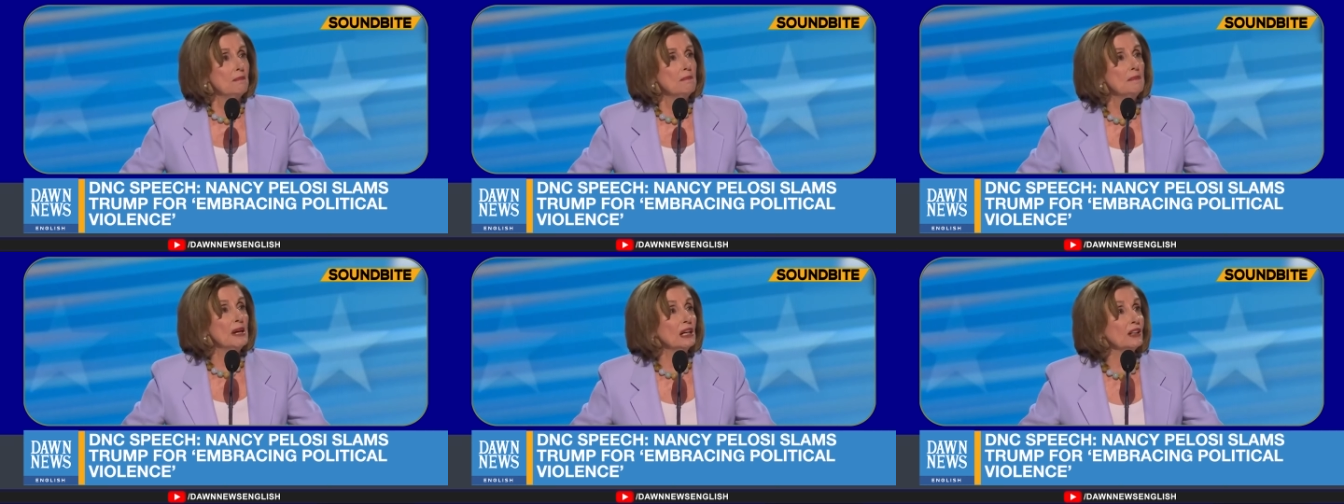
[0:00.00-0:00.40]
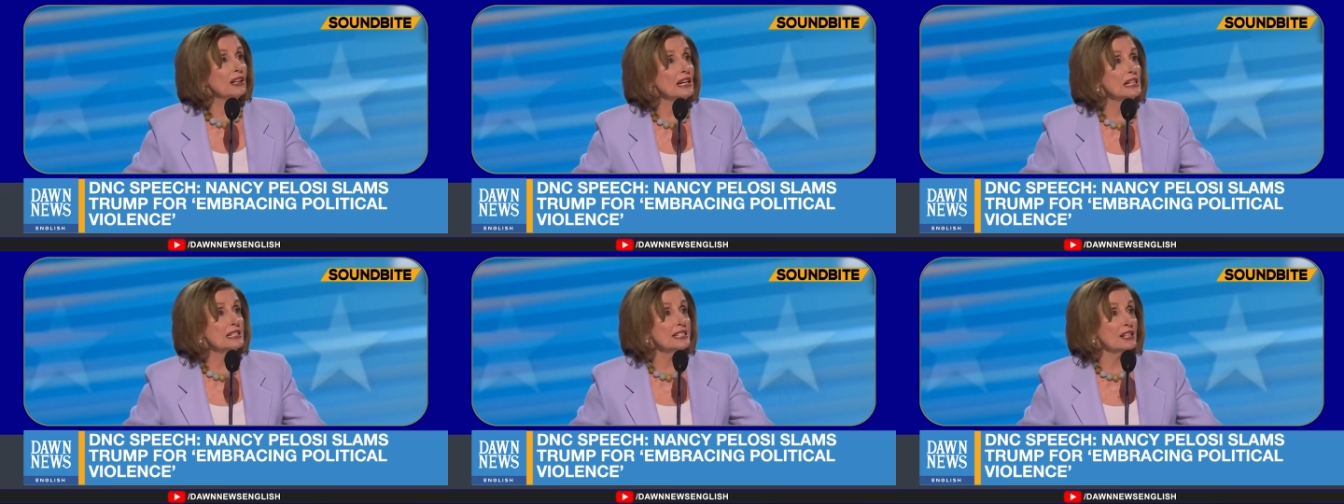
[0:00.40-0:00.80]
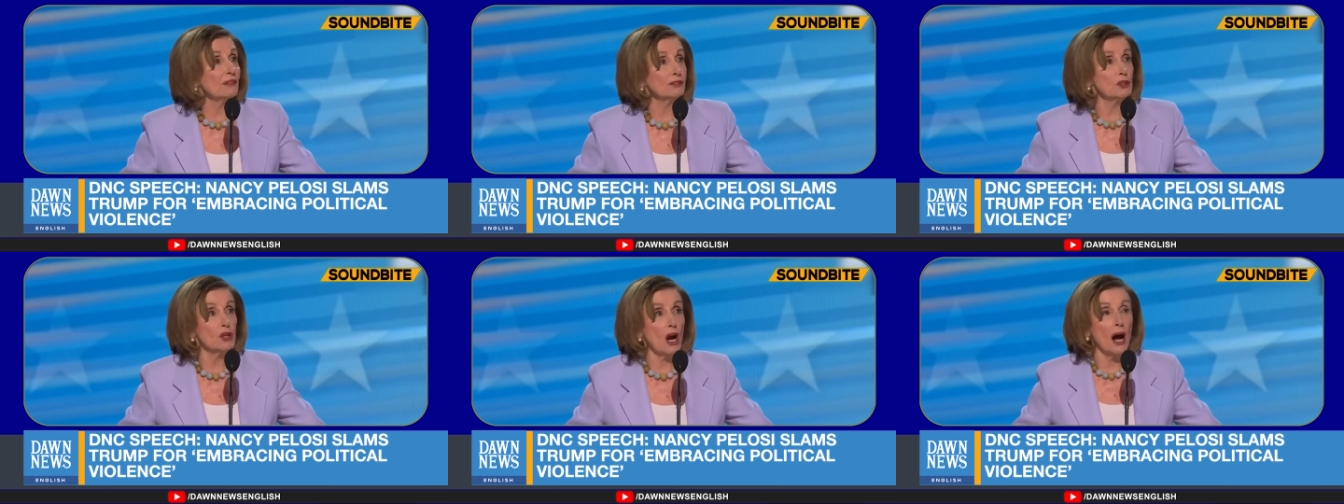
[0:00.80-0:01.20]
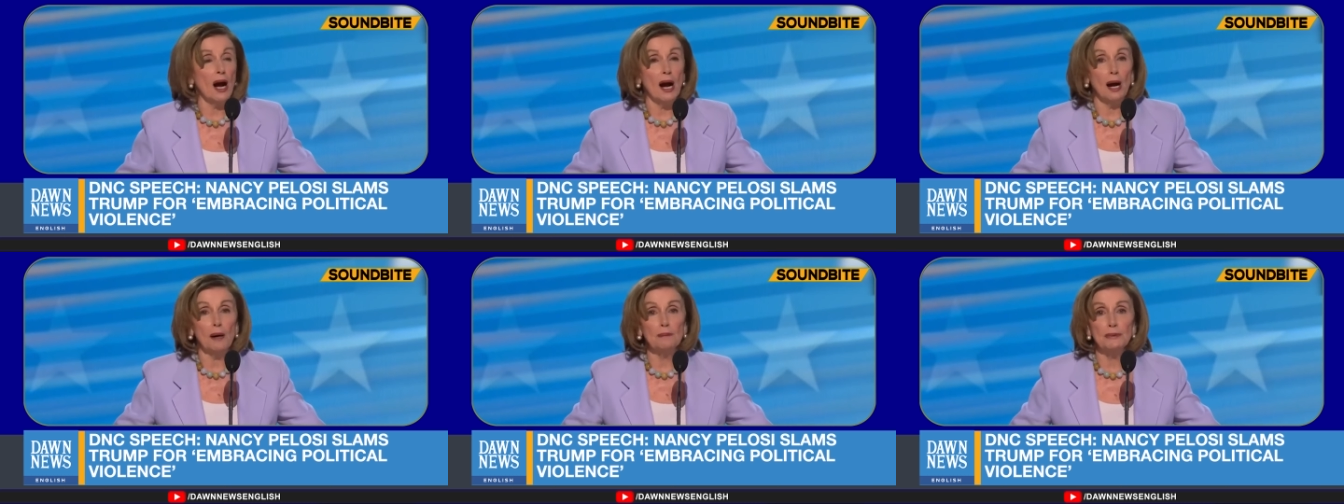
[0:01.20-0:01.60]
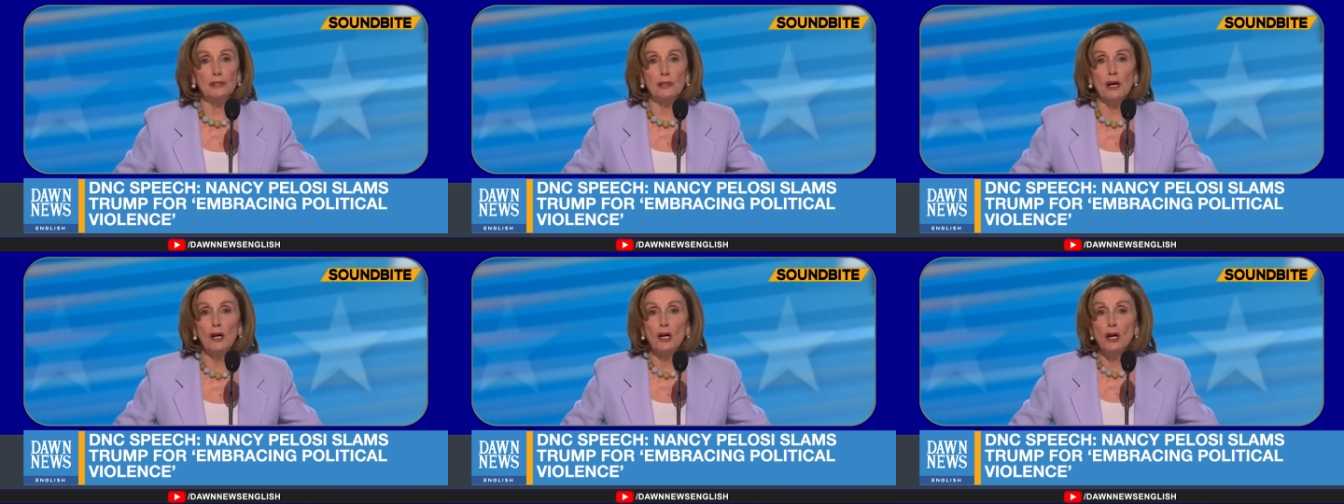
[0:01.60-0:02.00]
Millions of
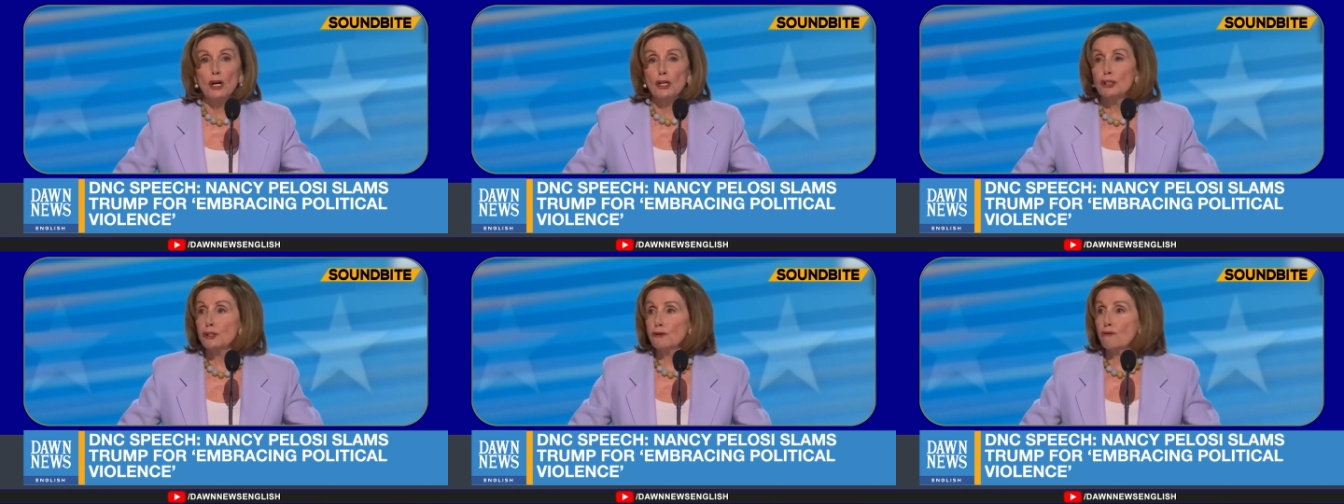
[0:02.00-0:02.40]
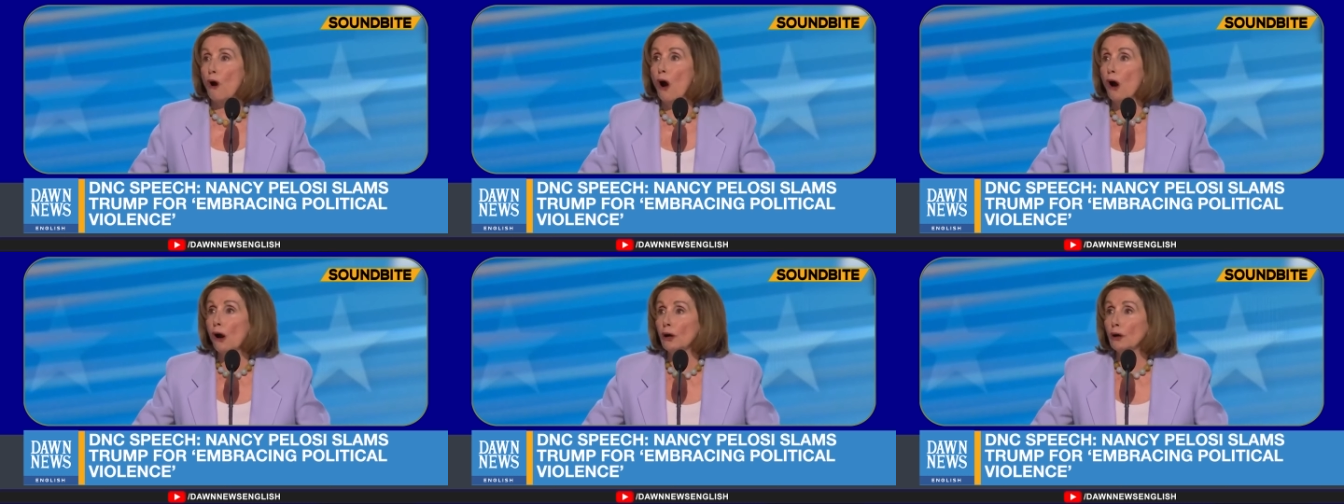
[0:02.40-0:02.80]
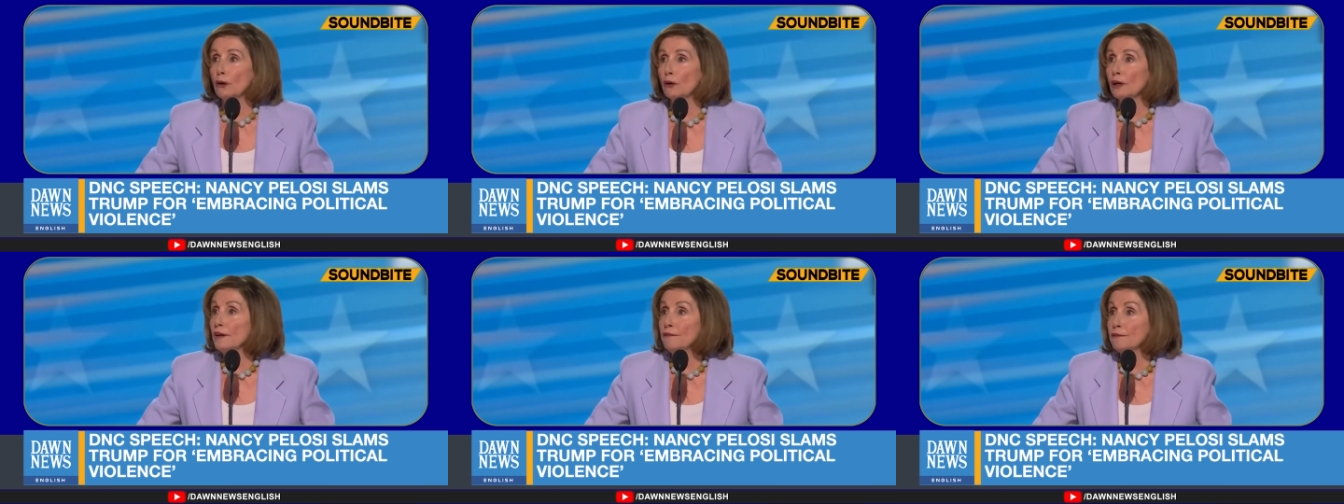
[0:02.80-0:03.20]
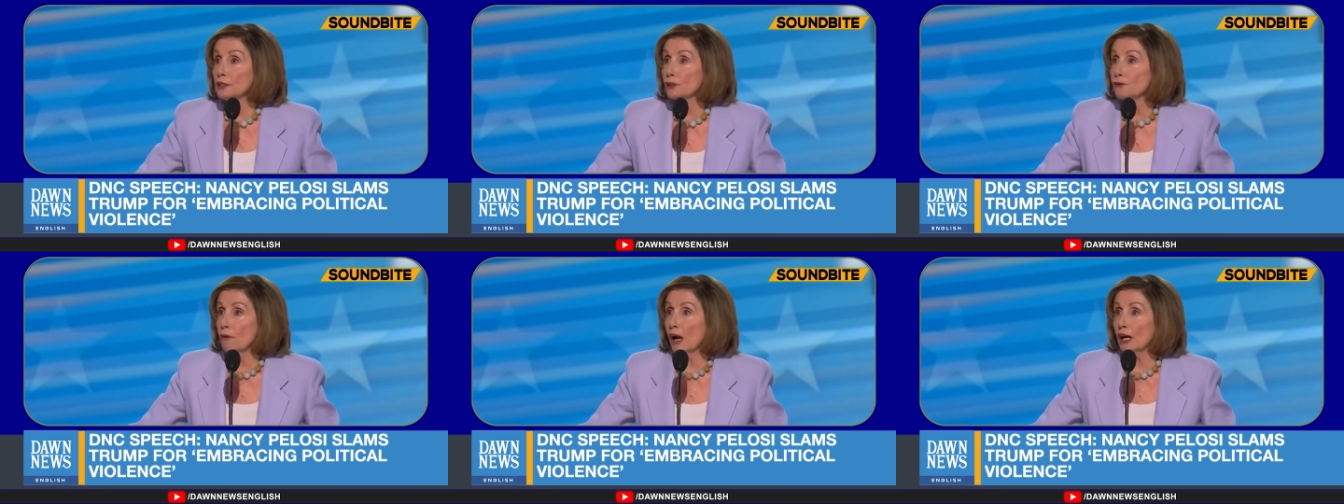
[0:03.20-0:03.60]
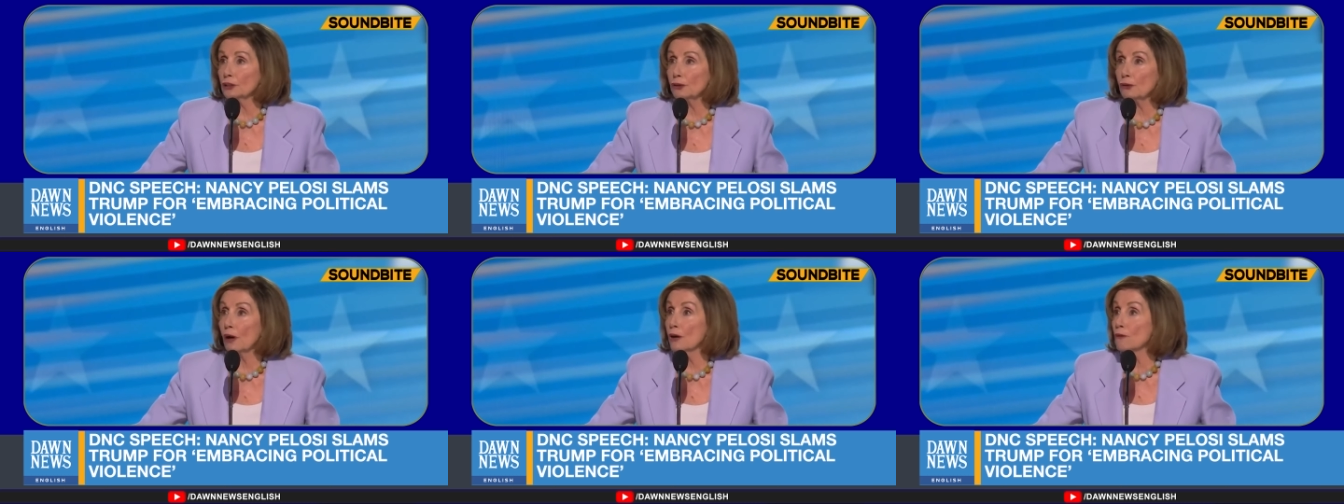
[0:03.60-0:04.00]
jobs, stronger
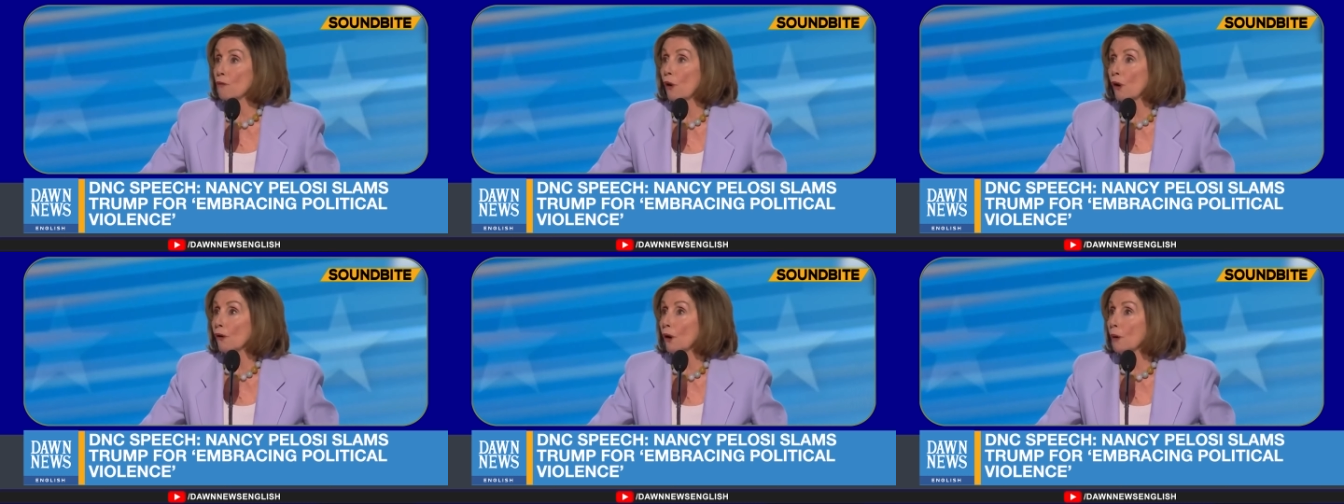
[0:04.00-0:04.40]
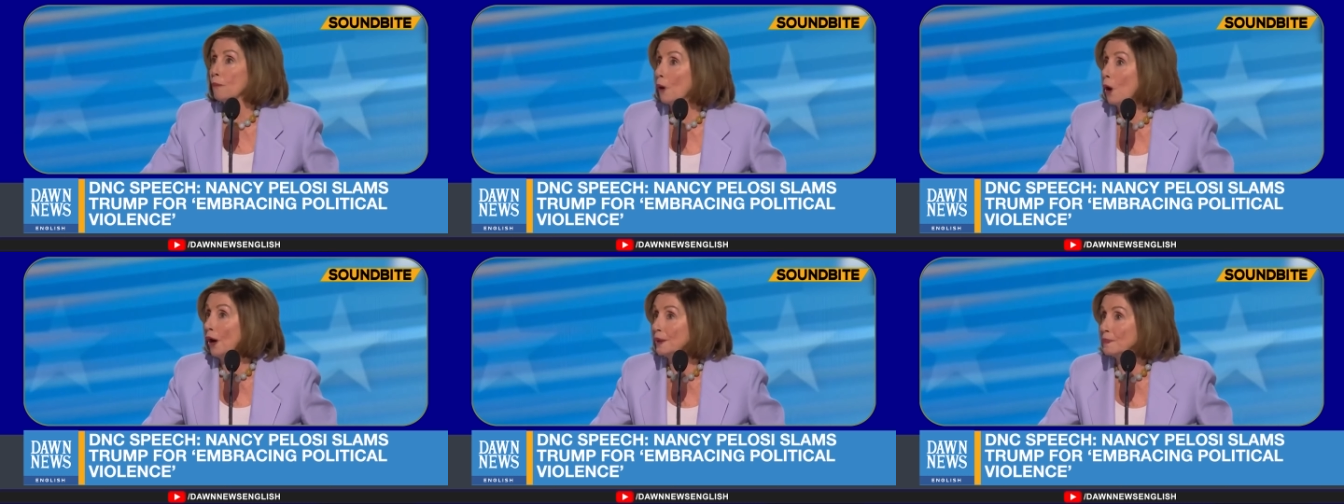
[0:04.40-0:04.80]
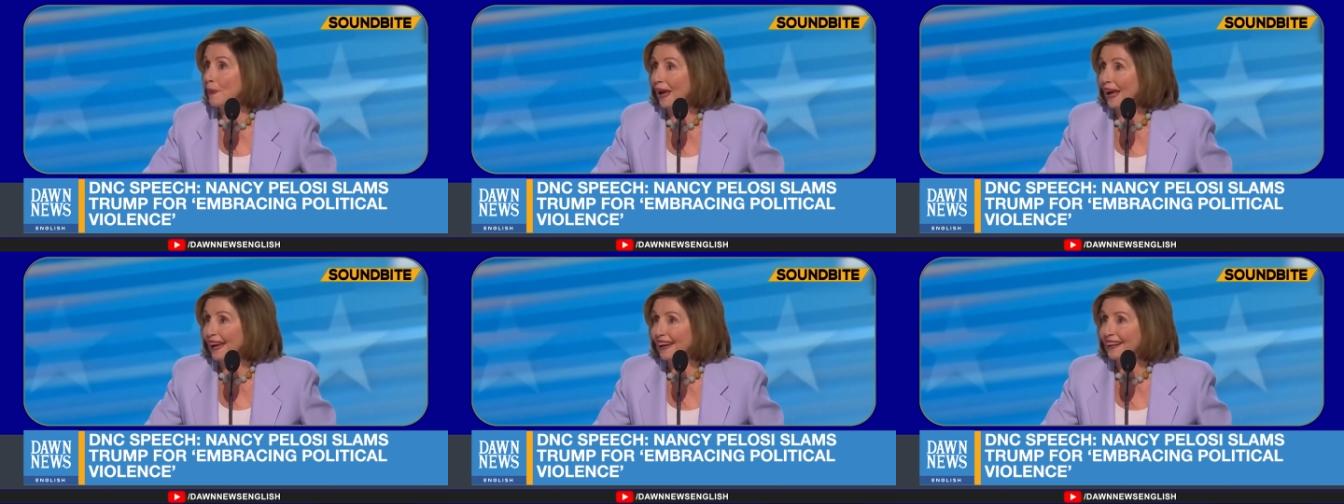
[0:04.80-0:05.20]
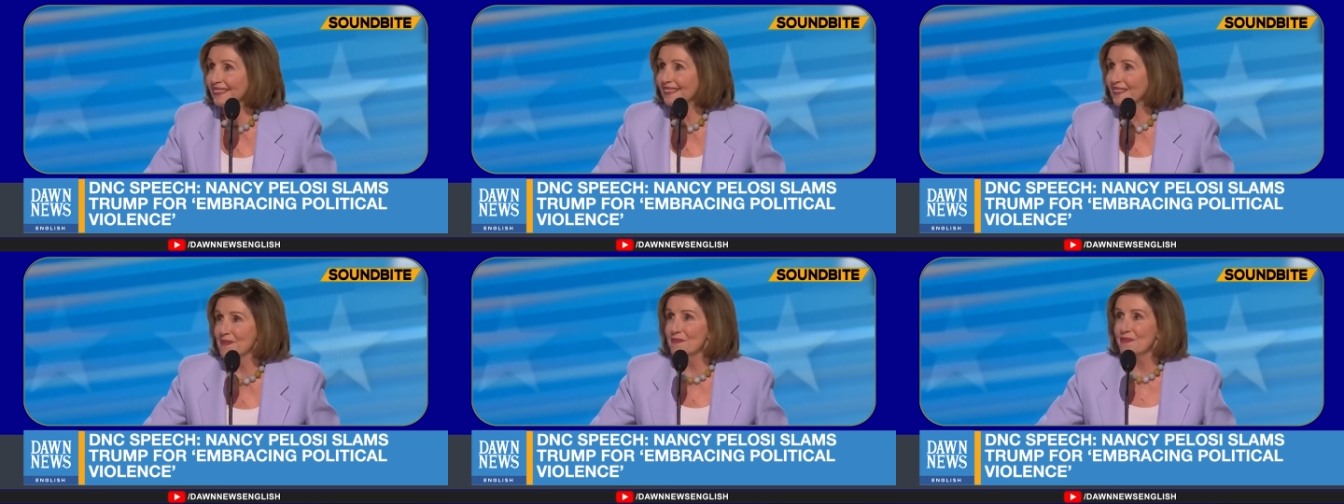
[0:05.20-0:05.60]
infrastructure and rural broadband,